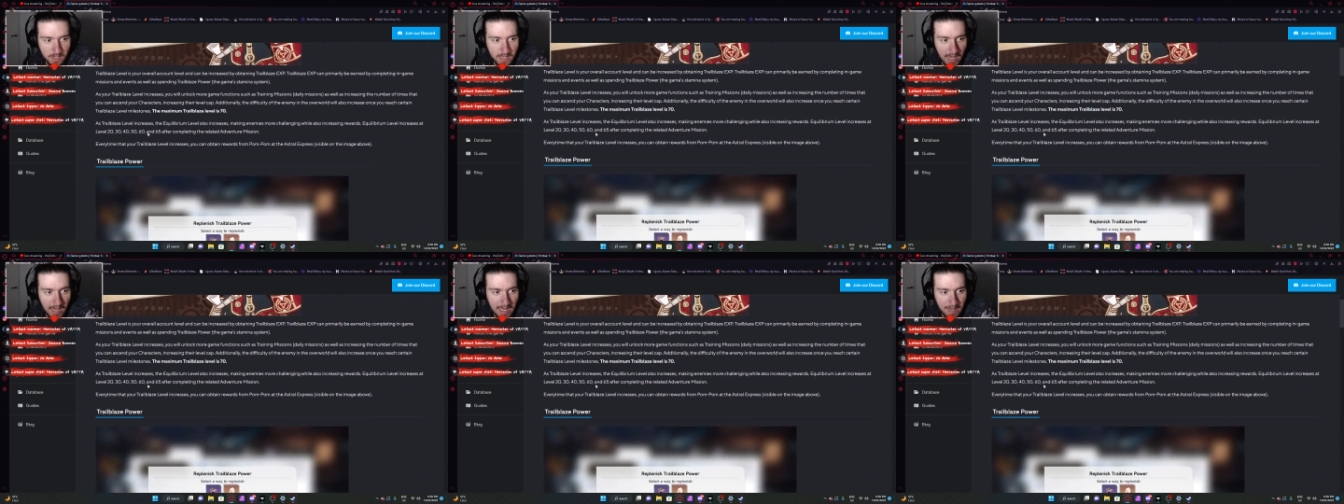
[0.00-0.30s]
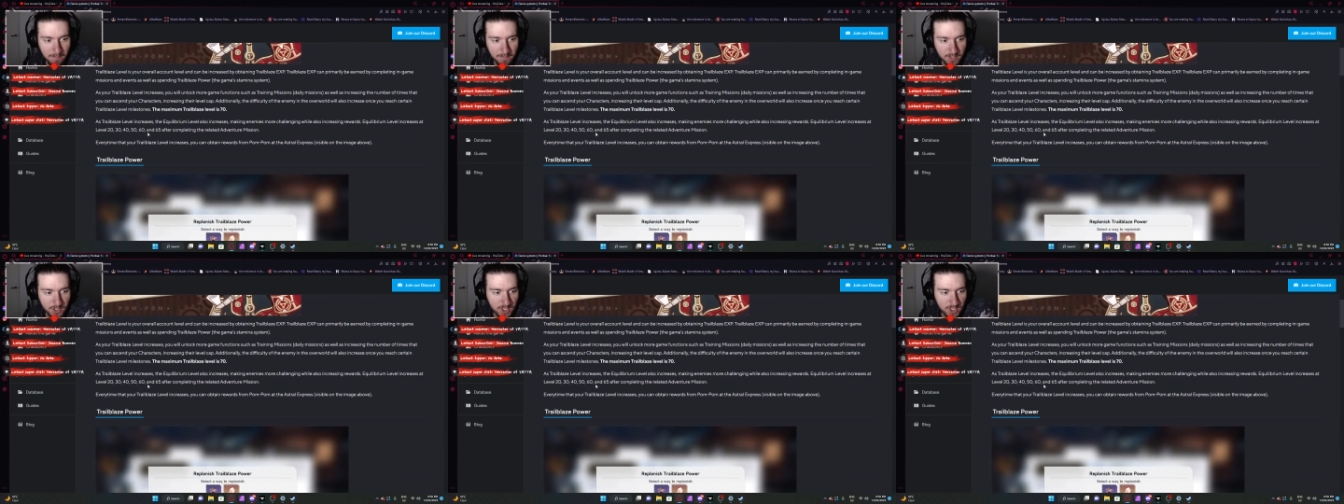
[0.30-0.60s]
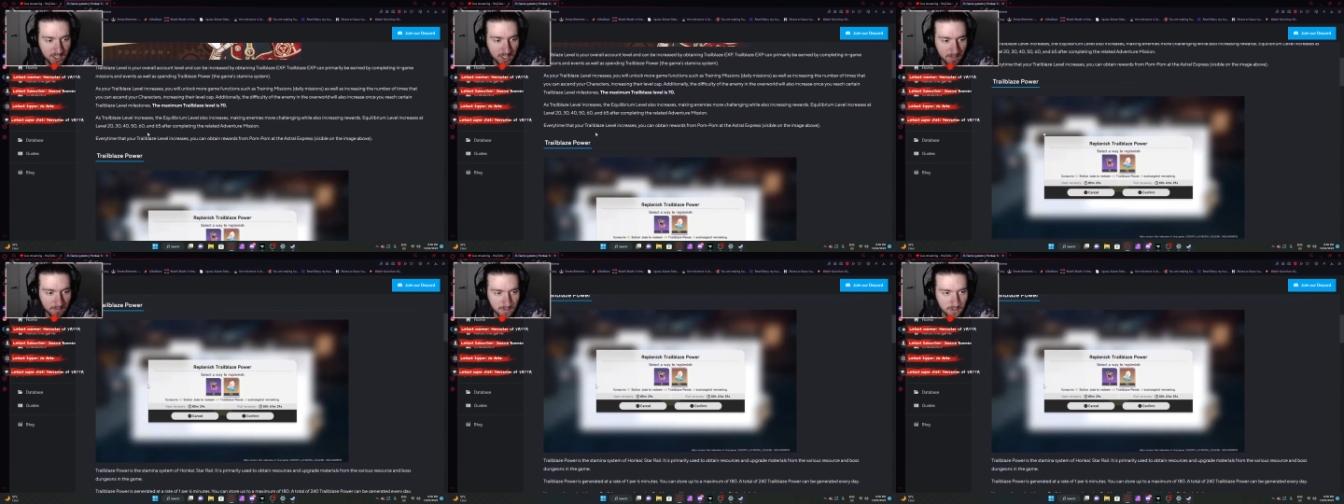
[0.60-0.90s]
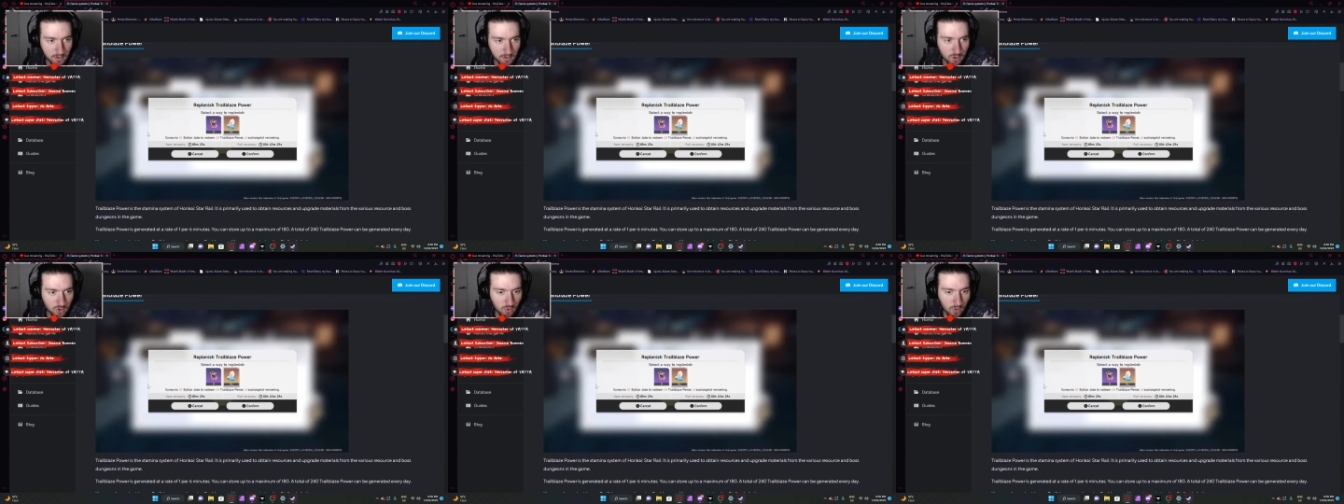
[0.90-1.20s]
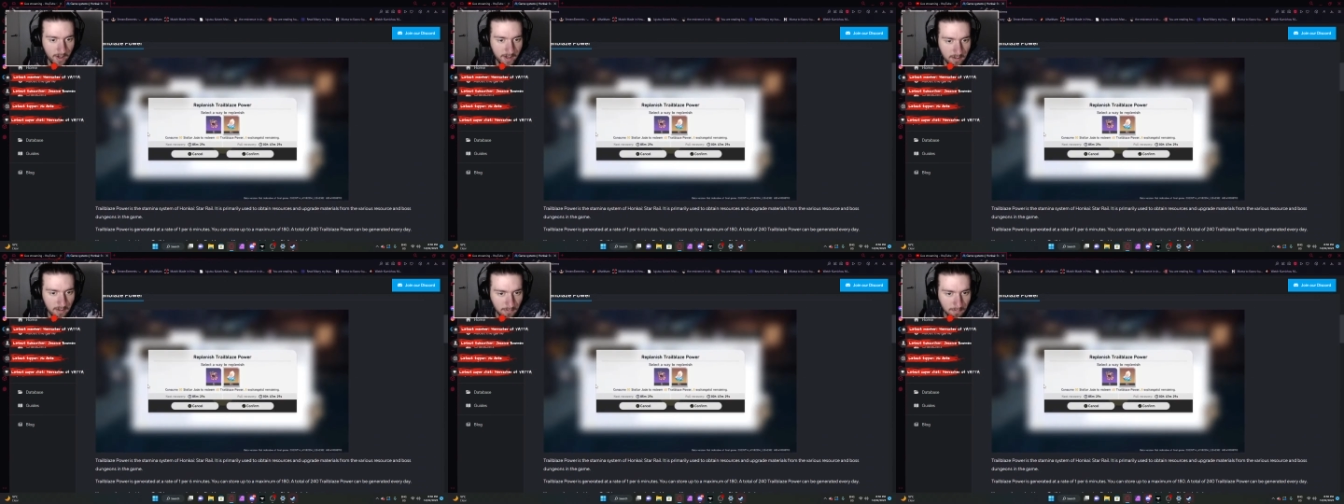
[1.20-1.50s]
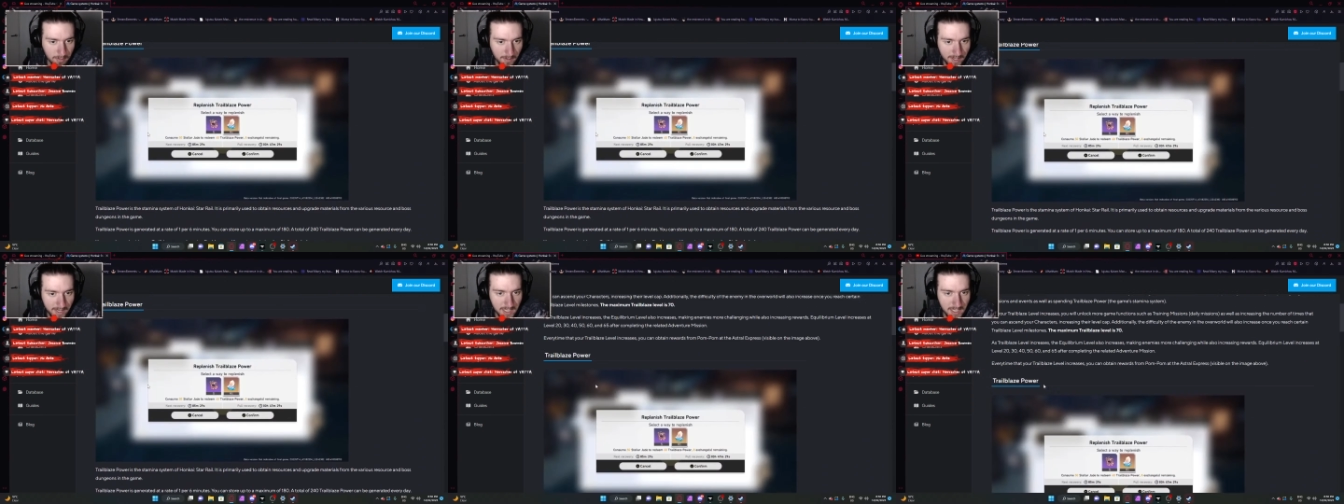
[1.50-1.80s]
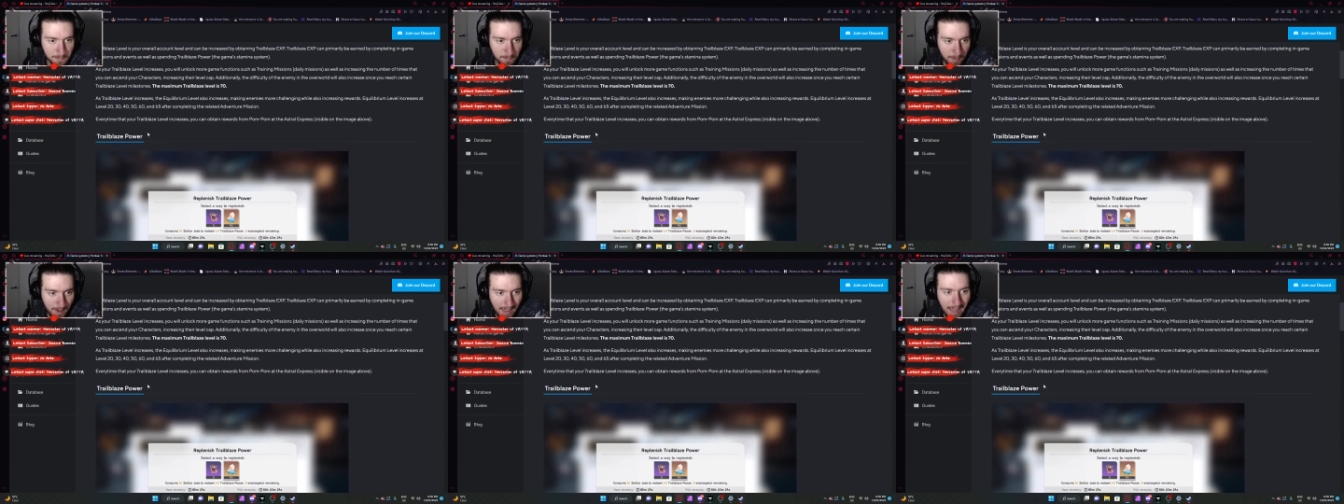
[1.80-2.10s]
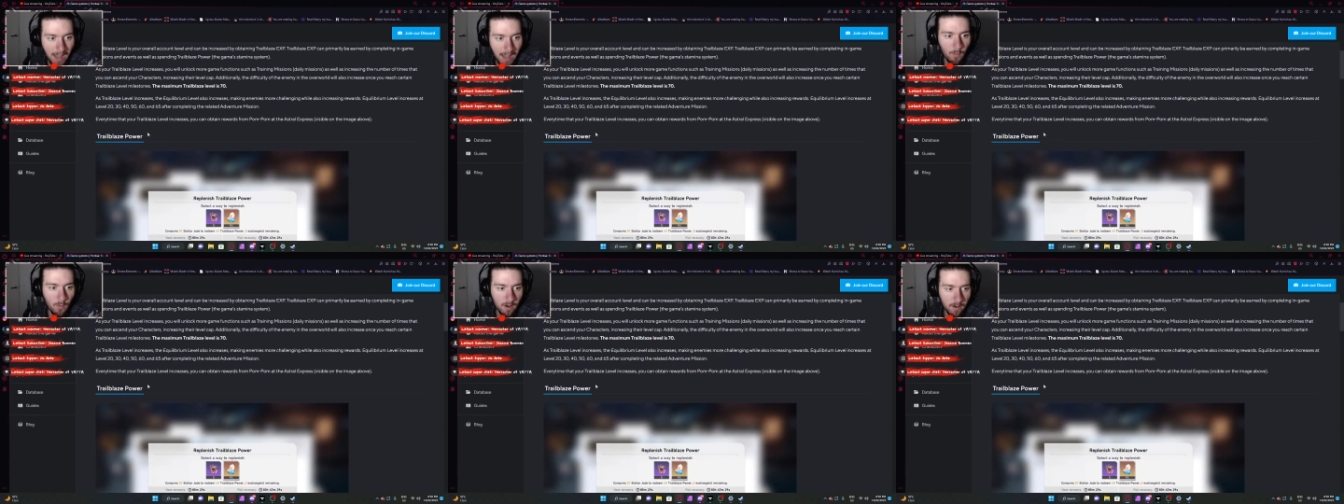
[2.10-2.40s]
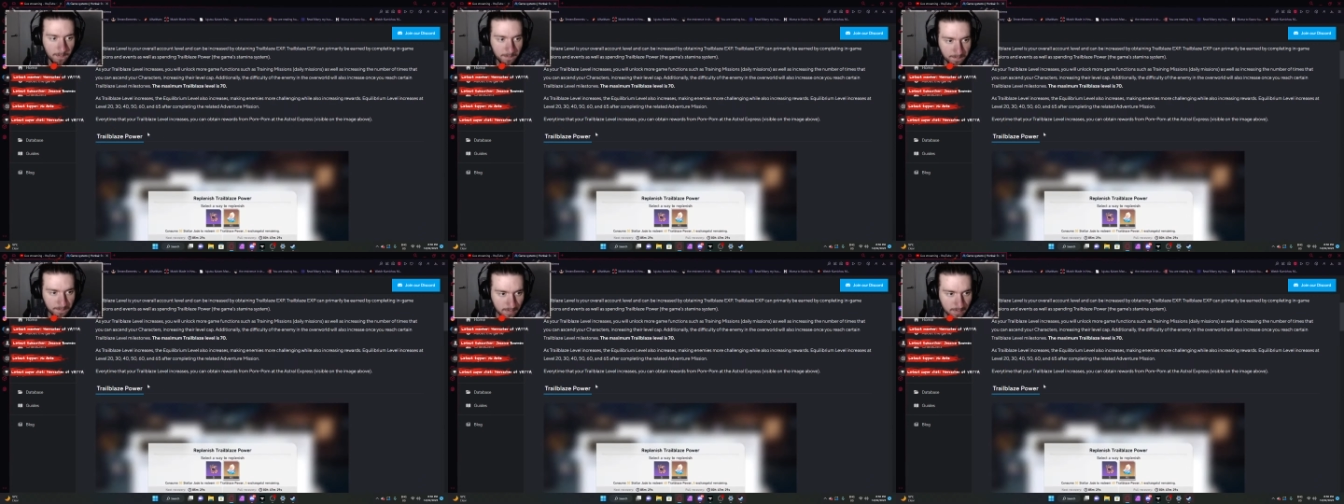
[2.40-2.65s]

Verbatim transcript: game systems. So Trailblaze power.